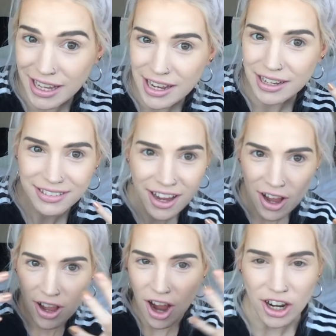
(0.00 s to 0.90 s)
see it
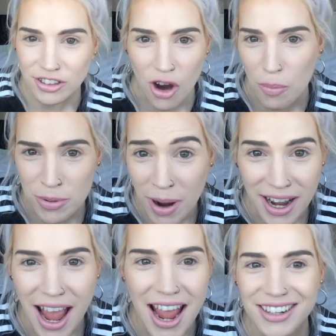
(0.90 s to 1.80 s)
atop
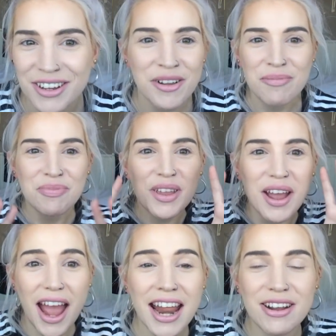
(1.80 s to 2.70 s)
my head.
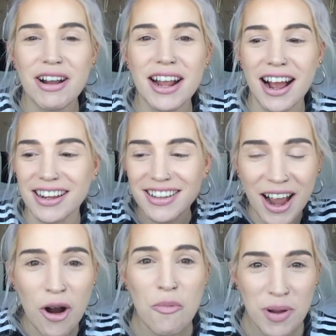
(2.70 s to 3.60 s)
Anyway, guys,
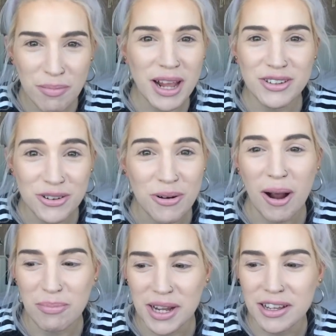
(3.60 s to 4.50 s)
I hope it makes you
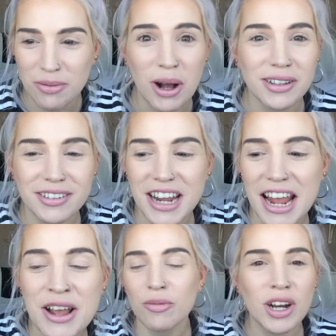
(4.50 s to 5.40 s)
happy as well
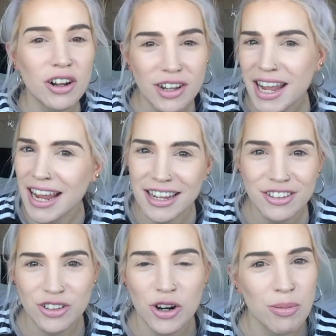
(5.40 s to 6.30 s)
today. We're not here
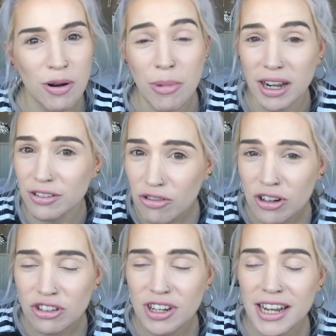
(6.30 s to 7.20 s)
to talk about my
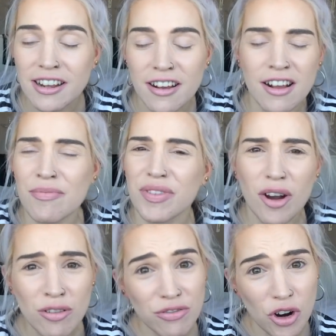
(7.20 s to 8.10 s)
scrunchie,
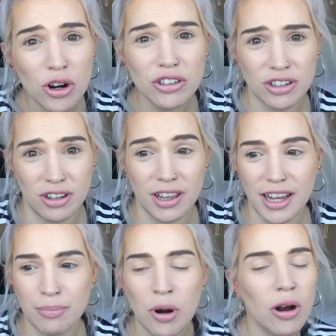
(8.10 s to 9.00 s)

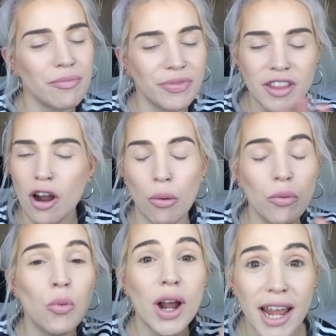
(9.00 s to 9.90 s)
unfortunately, but no,
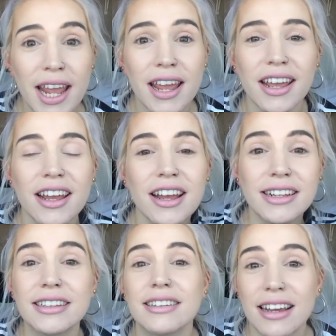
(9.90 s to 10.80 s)
we're here
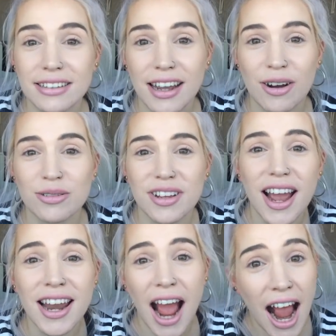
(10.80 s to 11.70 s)
to test out
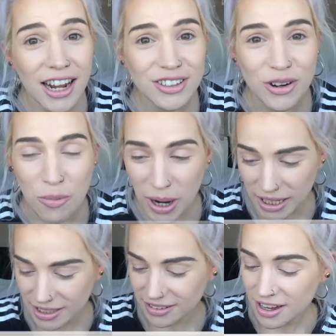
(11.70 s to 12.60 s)
an eyeshadow
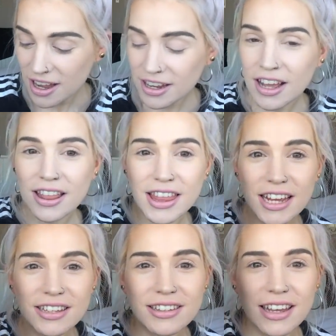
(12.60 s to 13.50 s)
palette.
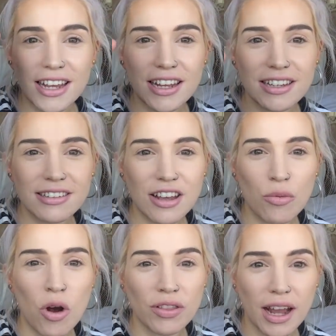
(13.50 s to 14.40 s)
This is
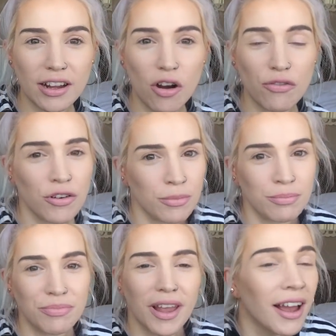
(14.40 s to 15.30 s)
one that I got from